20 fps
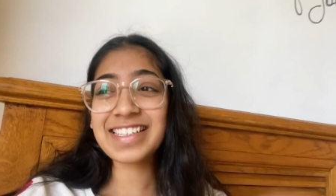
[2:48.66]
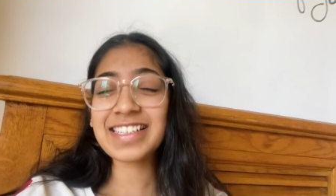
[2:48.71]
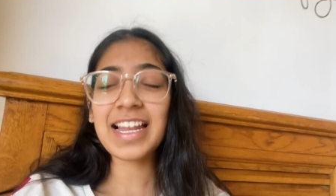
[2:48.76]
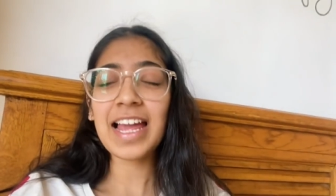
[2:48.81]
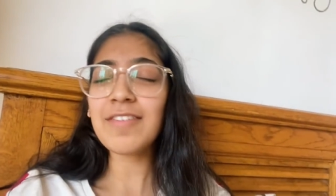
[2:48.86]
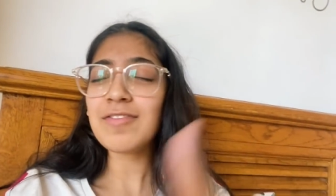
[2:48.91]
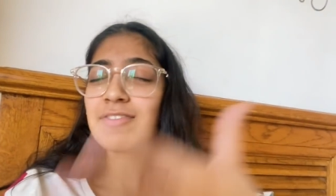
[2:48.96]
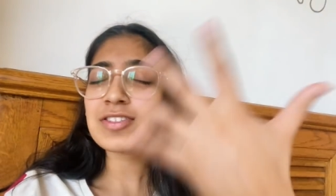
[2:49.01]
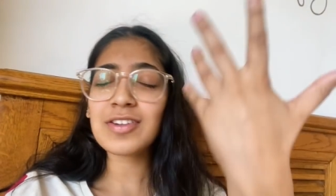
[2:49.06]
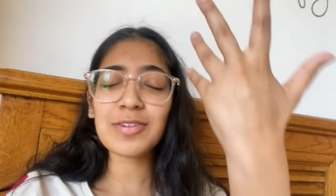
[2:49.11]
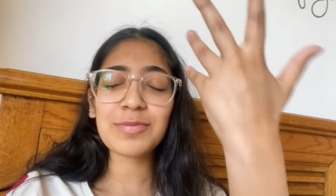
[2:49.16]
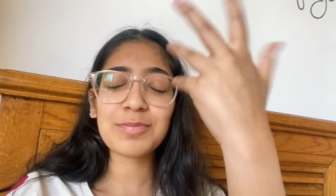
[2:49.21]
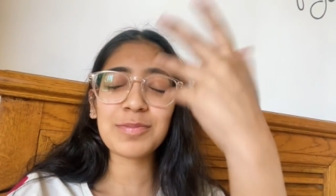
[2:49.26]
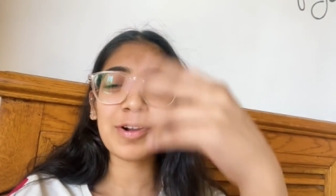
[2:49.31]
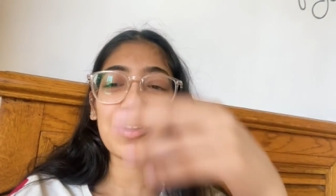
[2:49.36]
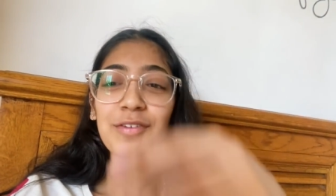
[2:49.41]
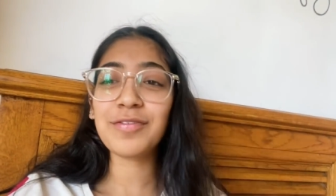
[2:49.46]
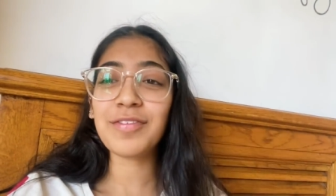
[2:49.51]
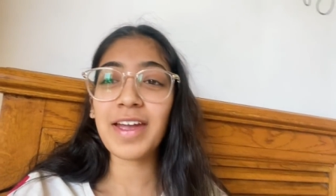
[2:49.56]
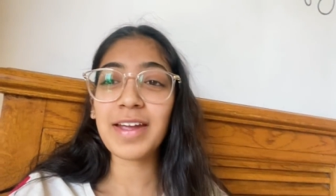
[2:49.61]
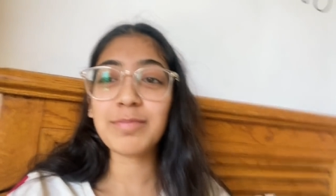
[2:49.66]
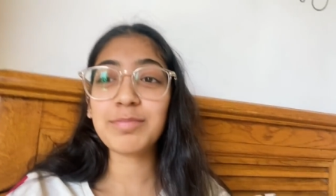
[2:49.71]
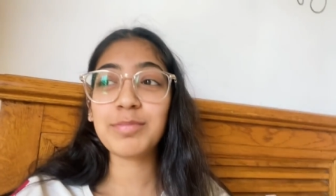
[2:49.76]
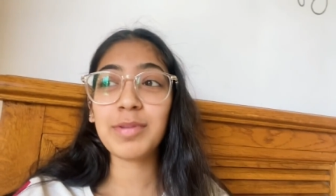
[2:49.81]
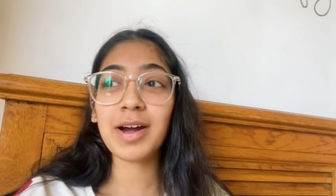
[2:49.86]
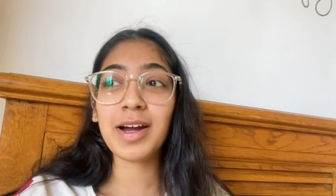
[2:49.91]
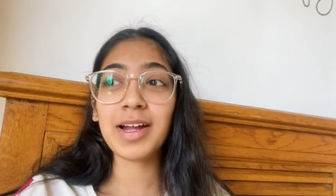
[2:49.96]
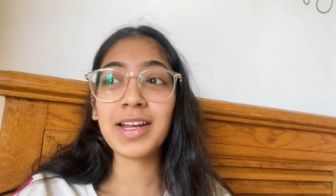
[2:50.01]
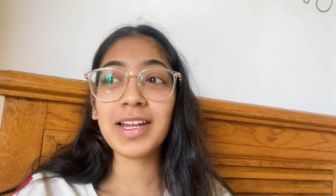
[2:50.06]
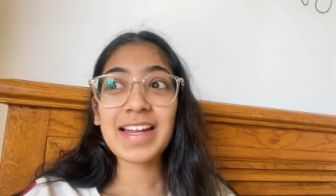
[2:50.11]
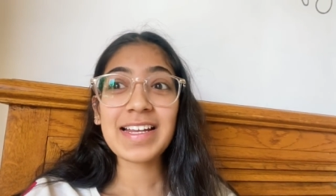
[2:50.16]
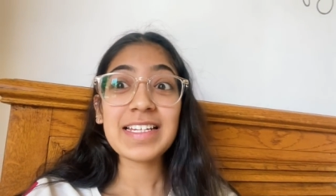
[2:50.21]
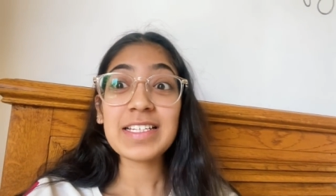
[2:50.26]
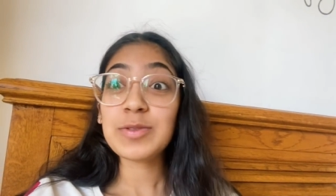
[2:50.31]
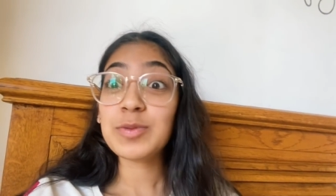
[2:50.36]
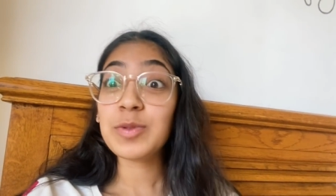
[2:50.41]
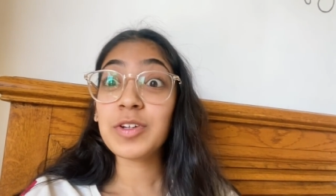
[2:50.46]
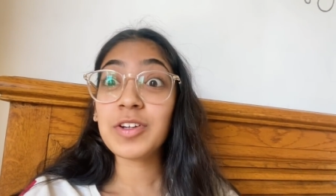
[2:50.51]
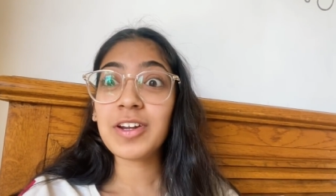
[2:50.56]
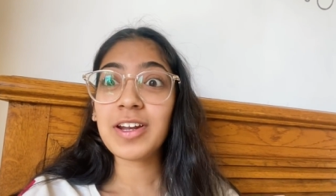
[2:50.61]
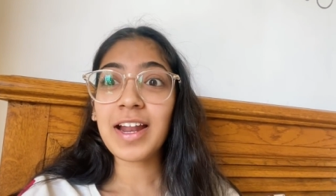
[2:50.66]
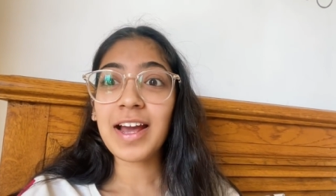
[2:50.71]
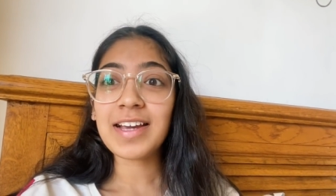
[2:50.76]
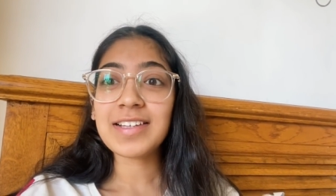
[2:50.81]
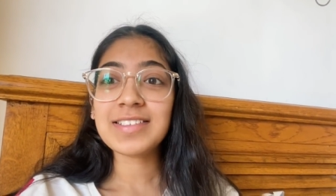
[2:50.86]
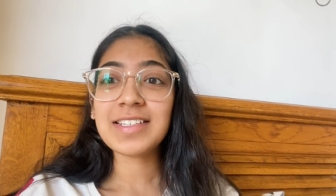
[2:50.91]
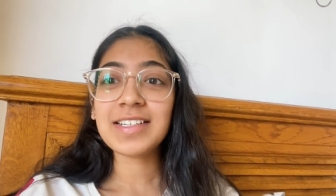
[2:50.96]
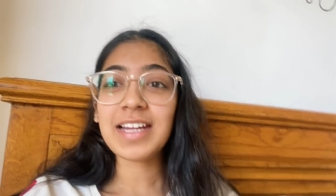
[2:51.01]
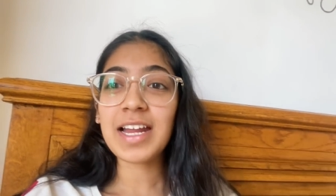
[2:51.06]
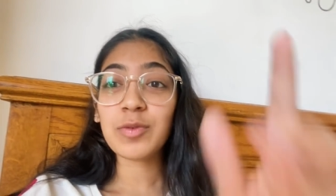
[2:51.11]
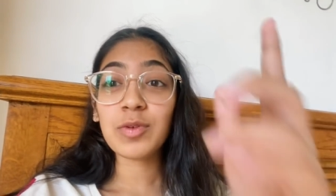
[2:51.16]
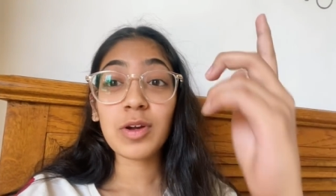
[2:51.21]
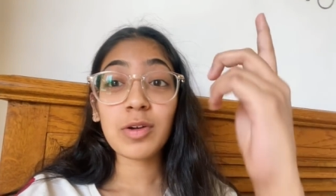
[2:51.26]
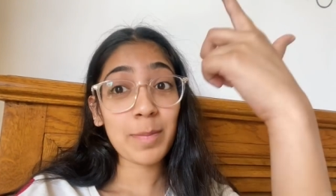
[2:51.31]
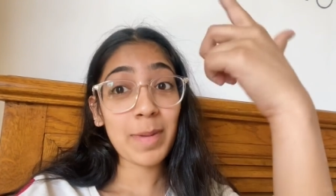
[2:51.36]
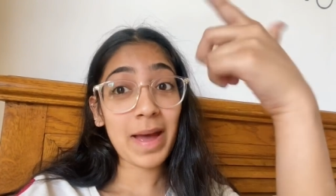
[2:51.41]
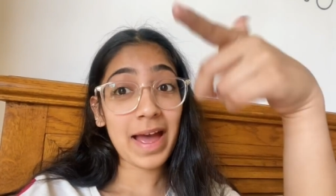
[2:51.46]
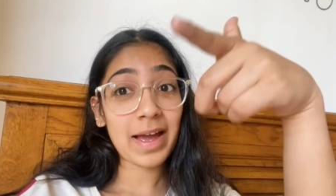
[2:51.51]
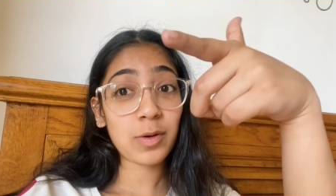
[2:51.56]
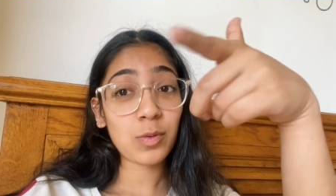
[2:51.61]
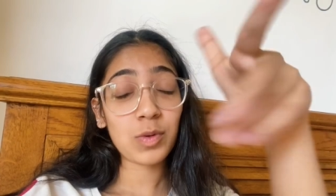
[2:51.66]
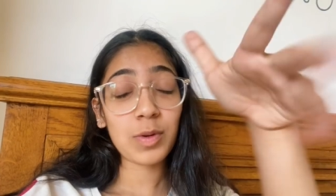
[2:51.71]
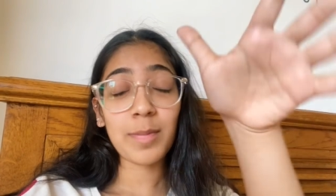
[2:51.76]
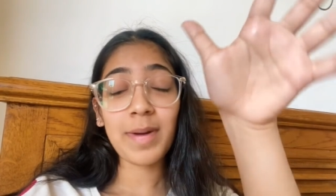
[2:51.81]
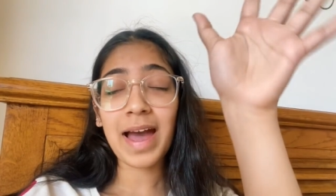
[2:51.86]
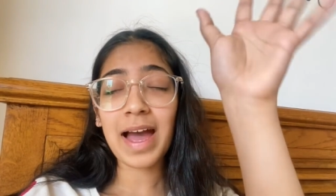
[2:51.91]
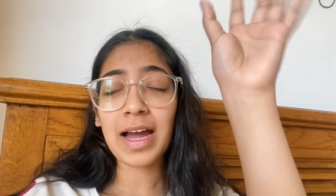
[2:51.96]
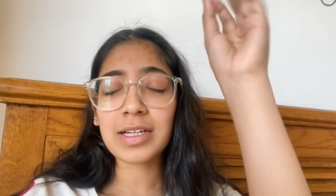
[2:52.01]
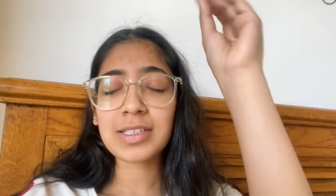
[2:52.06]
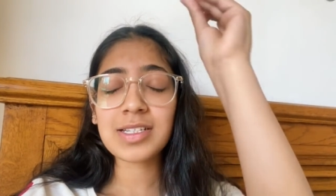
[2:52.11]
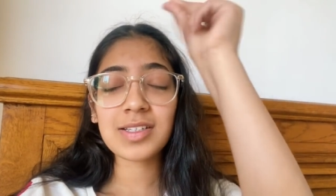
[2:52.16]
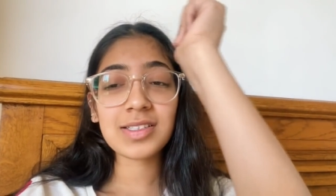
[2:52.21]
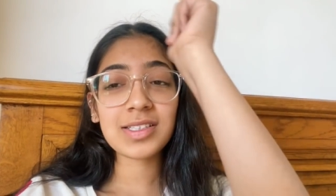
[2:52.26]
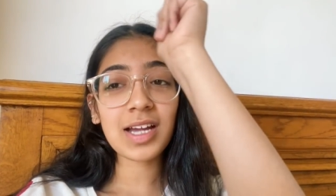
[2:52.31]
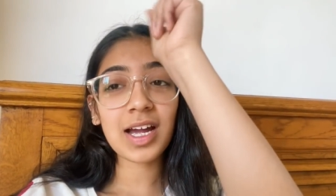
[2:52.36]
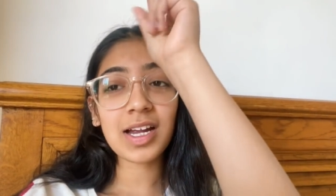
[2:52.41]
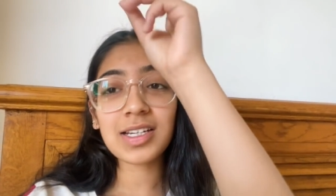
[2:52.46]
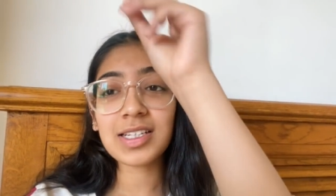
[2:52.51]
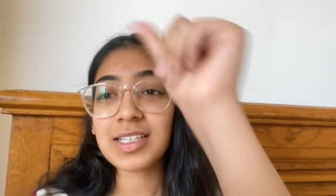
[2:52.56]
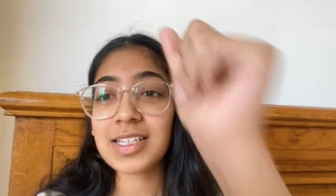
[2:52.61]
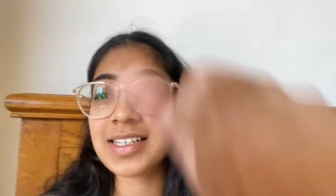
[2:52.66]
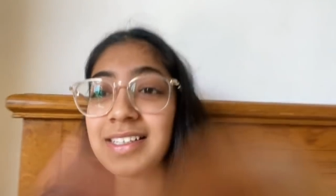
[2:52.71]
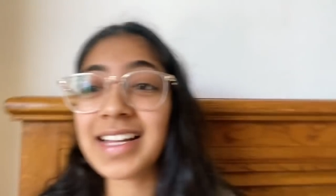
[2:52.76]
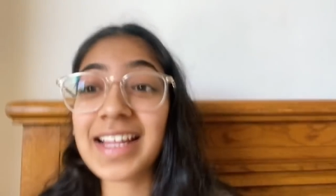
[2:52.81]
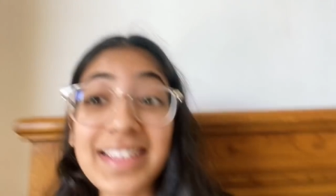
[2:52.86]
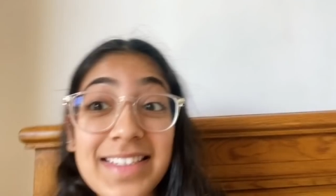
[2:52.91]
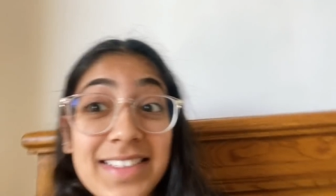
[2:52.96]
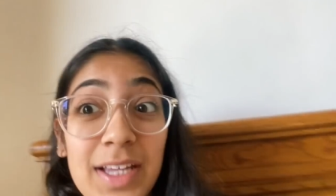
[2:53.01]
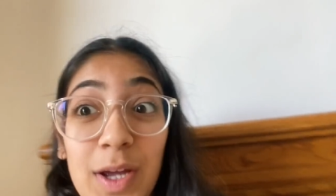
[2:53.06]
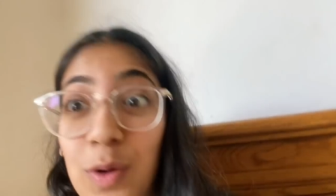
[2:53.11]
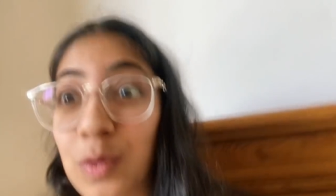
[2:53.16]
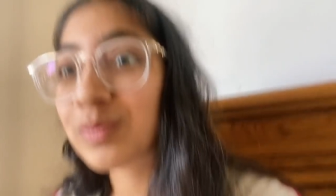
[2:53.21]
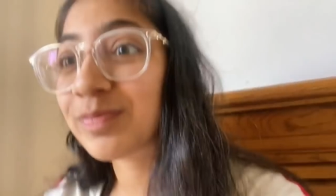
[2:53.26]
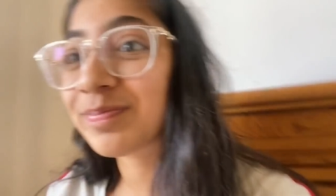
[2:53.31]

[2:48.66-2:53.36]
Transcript: Life is not perfect, but at least we realized it and we're back. We're back to studying. Let's go.